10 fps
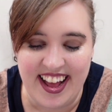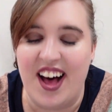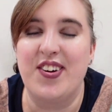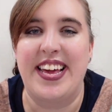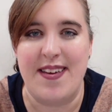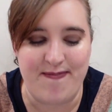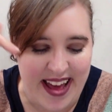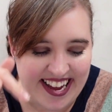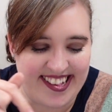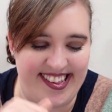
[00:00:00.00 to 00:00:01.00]
I'll get
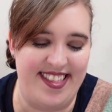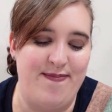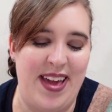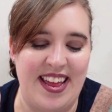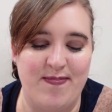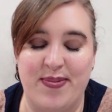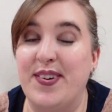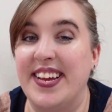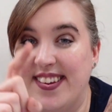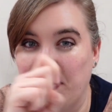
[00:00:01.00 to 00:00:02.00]
back to the main
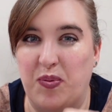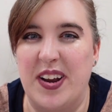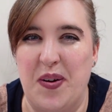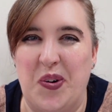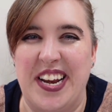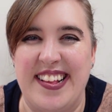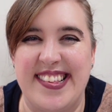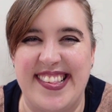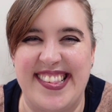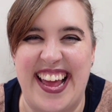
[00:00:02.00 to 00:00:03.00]
point of what I'm wanting
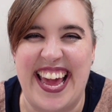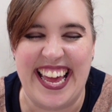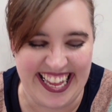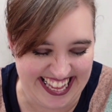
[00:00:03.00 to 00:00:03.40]
to say.